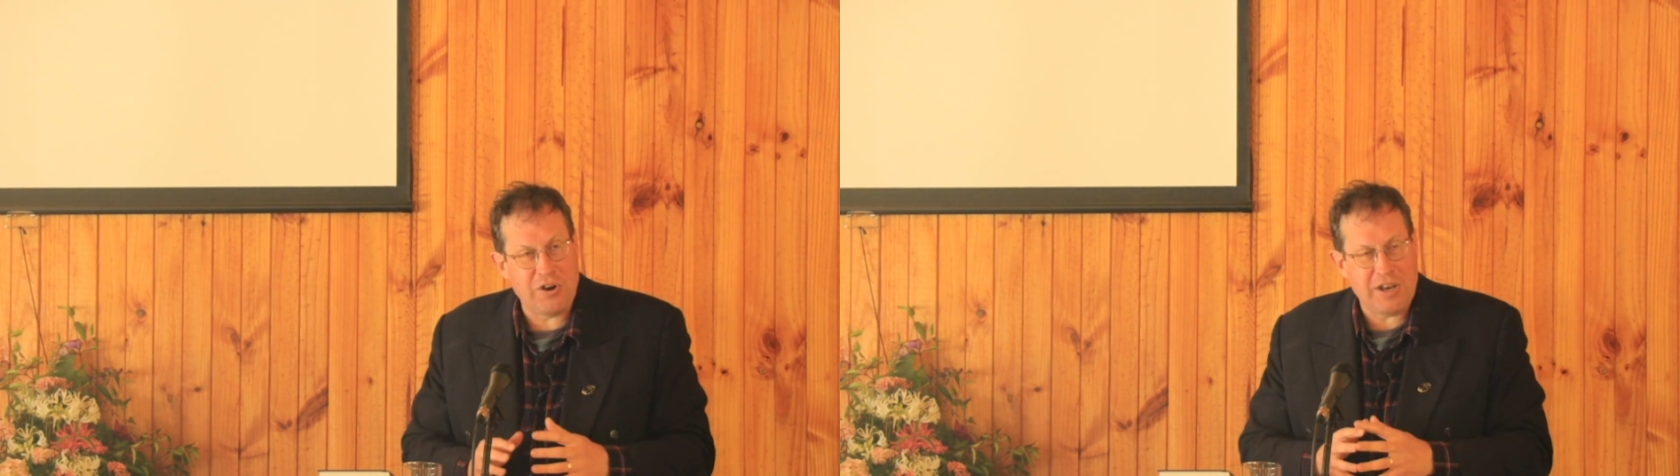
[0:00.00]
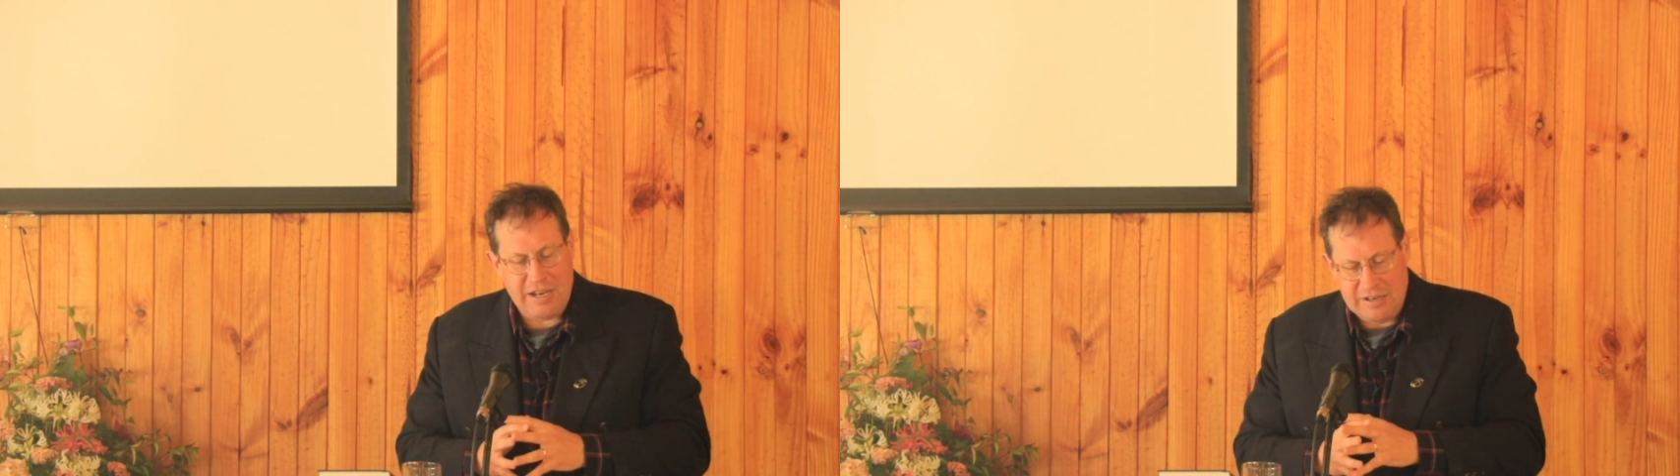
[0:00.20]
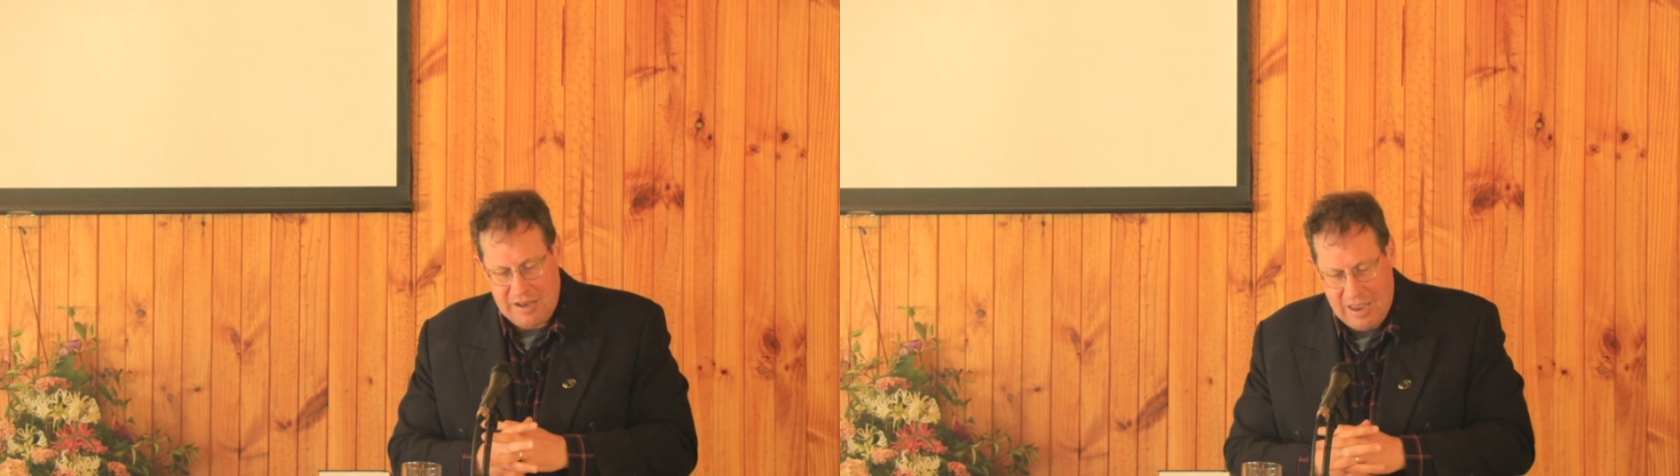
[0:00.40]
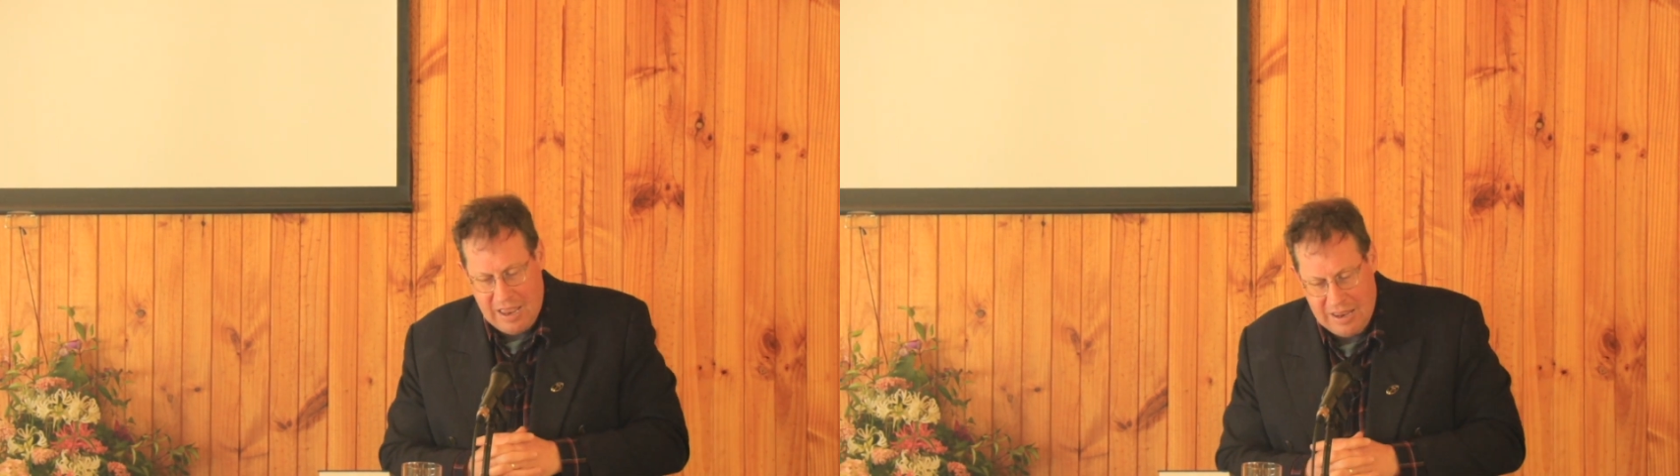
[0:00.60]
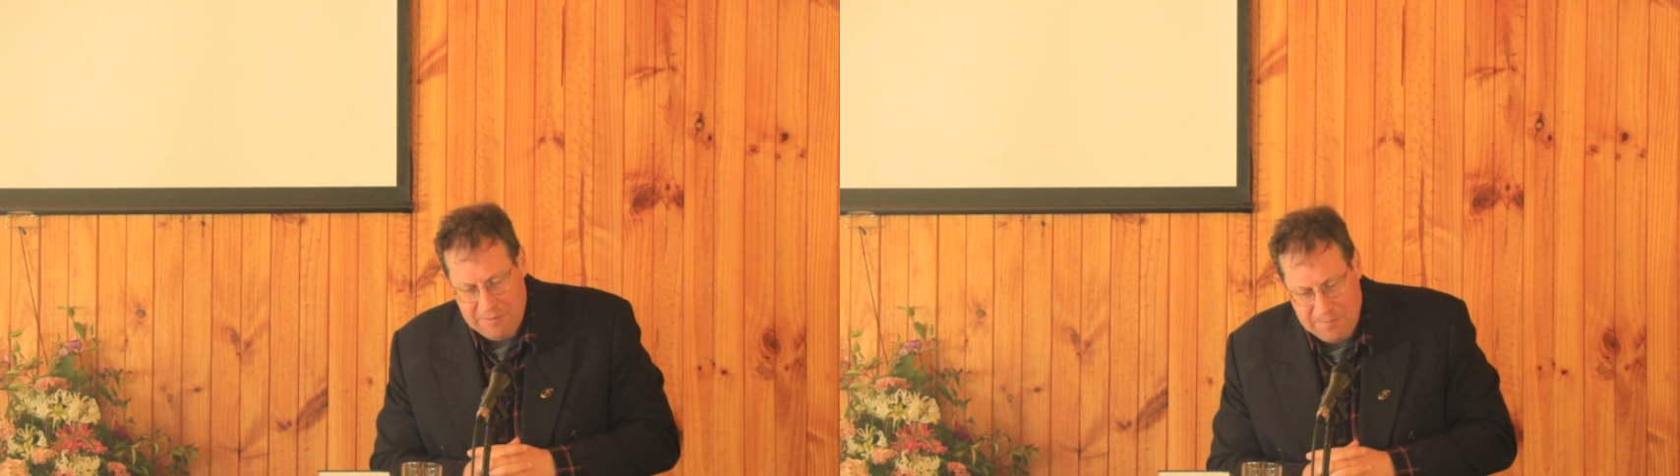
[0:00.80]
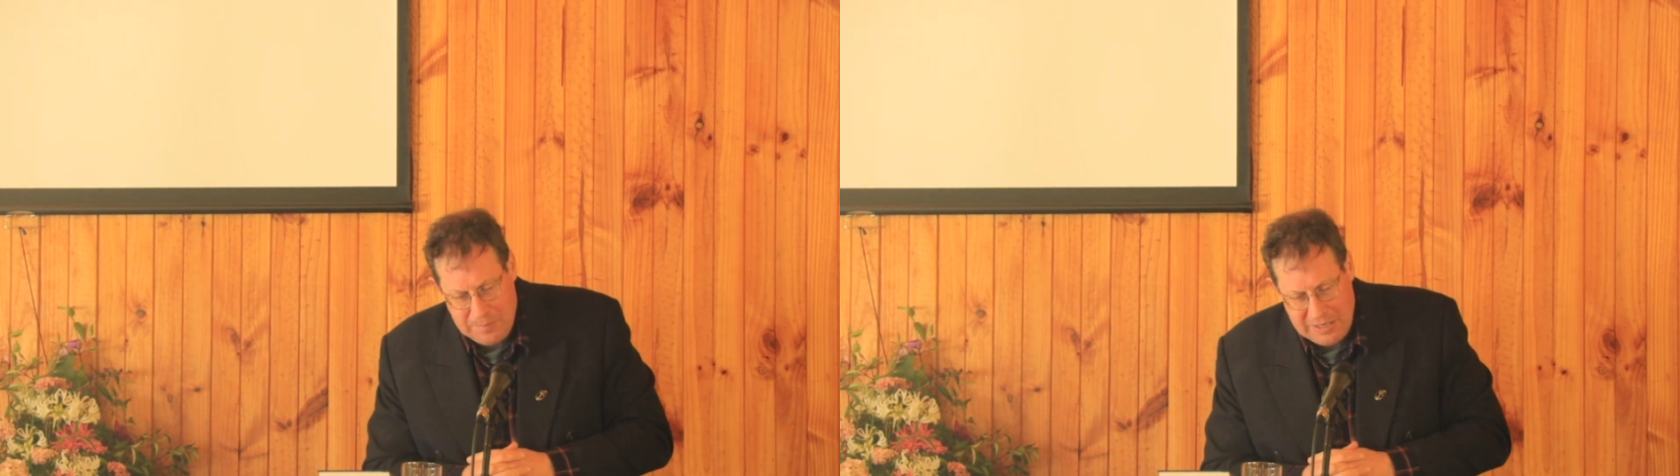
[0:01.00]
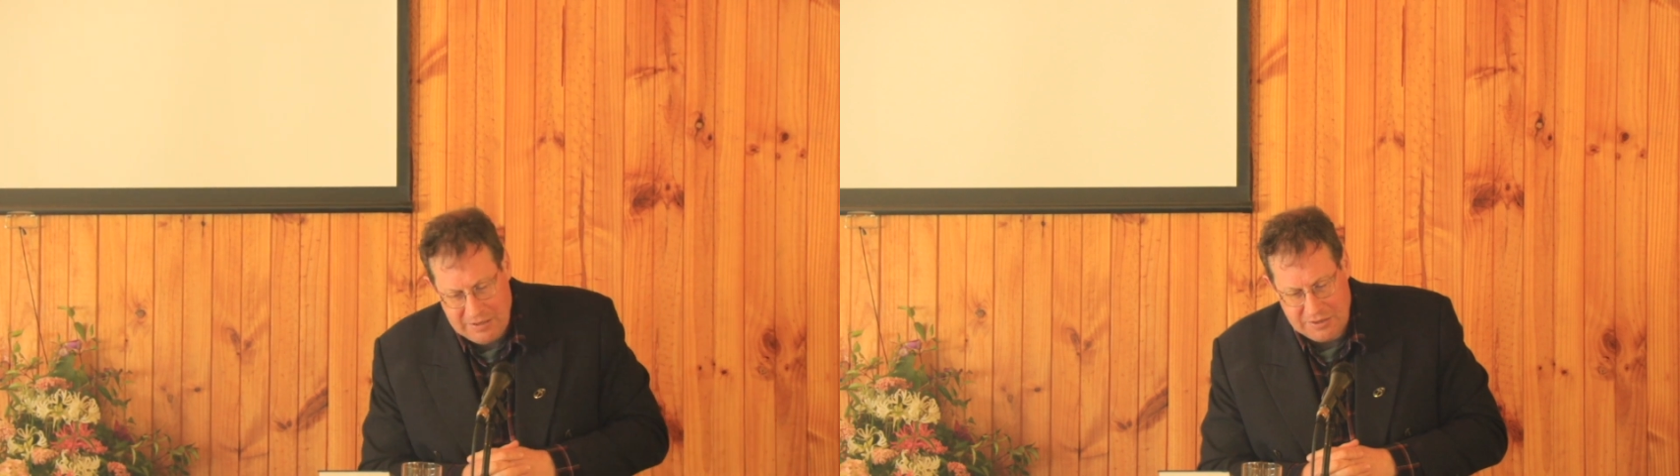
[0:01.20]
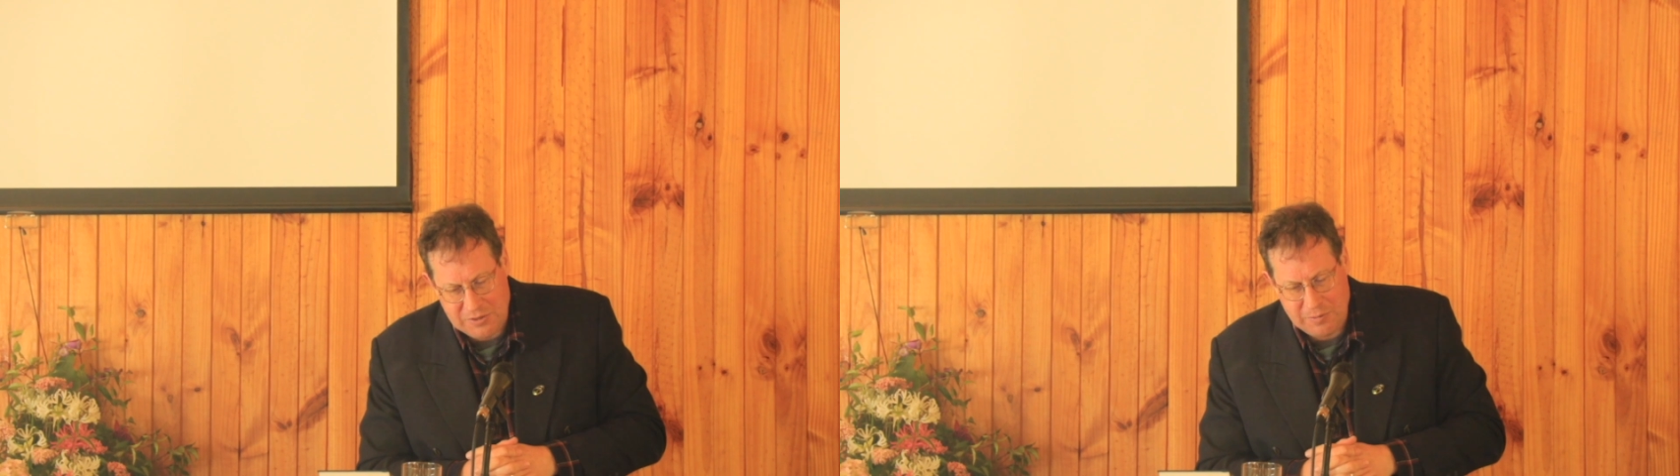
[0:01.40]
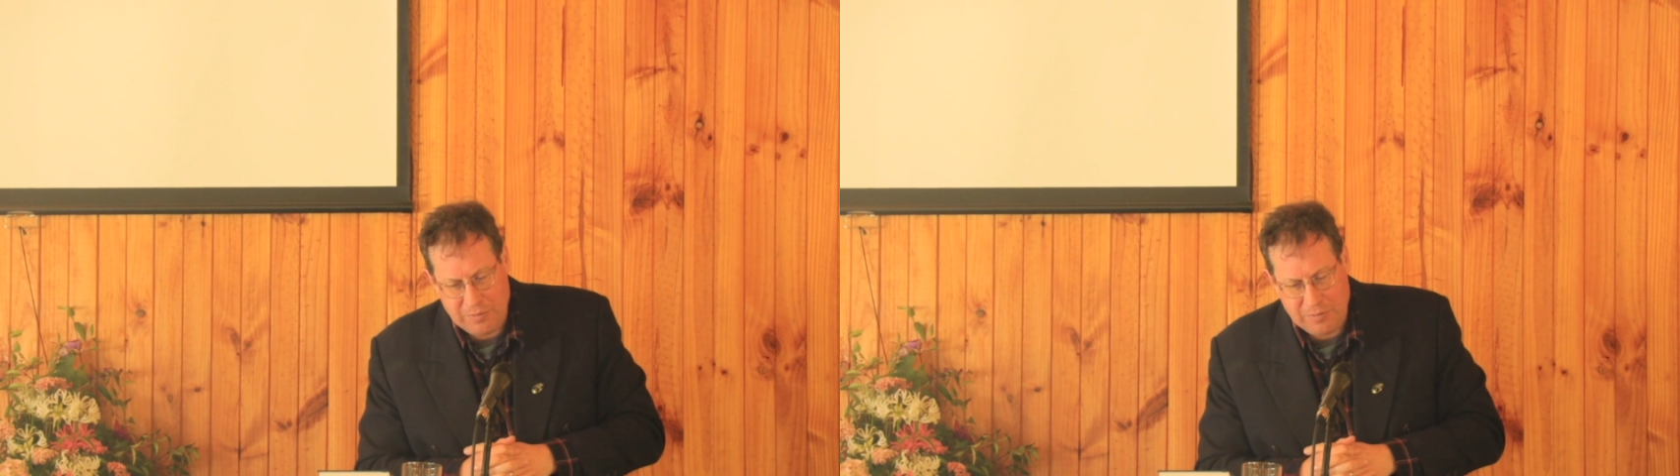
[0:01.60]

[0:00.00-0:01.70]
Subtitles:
need and meet it.